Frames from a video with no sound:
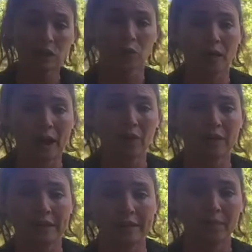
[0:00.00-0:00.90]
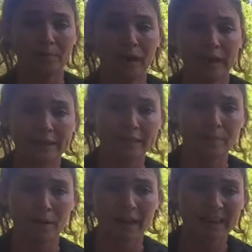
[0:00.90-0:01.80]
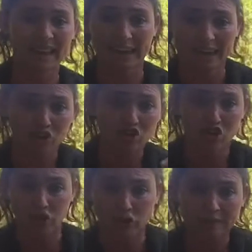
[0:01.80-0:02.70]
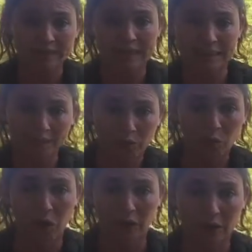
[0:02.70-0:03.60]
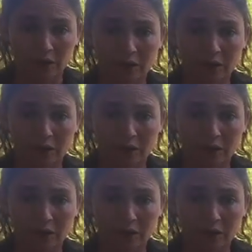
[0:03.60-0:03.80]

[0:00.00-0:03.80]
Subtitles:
around in the mud and the muck, it kind of churns it into the water,